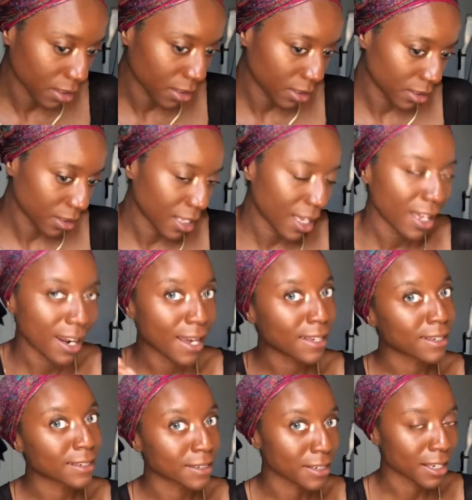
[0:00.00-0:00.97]
That I
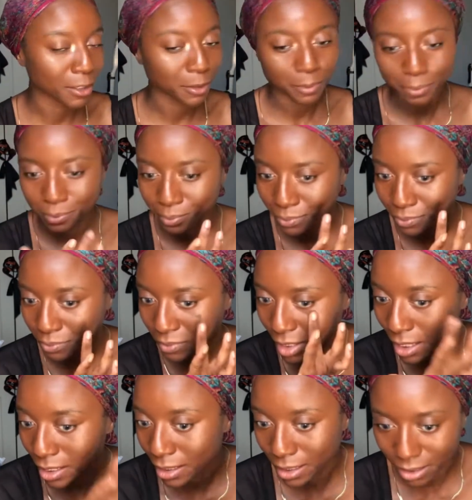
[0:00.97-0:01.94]
can tell
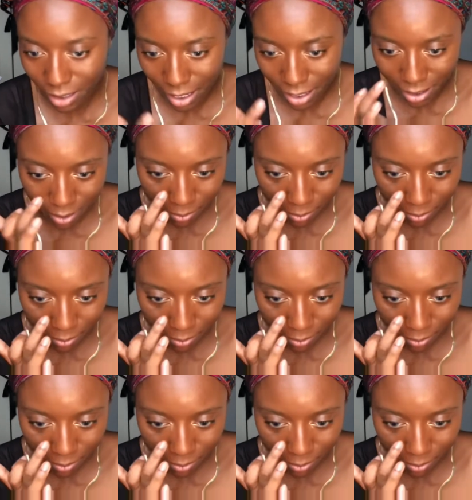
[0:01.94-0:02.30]
in this lighting.